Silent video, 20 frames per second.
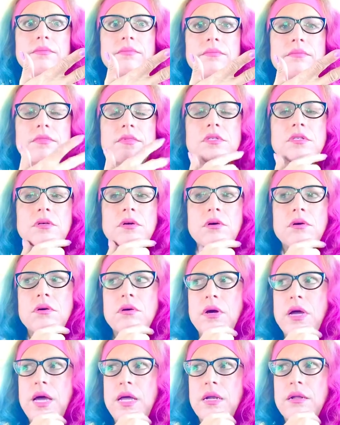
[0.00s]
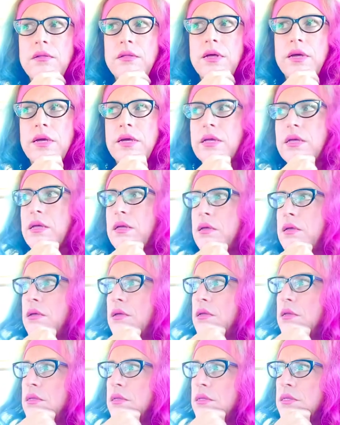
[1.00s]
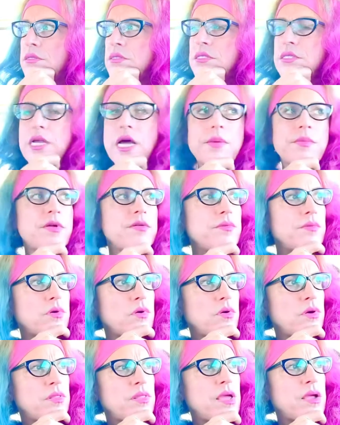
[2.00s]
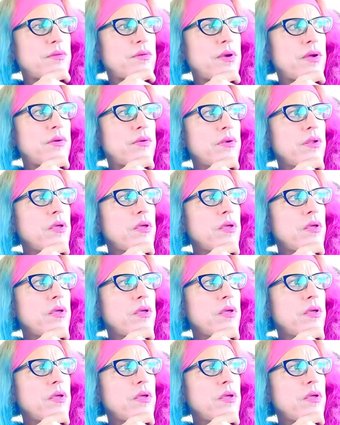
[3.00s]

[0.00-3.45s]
So it kind of like stopped me from going that route.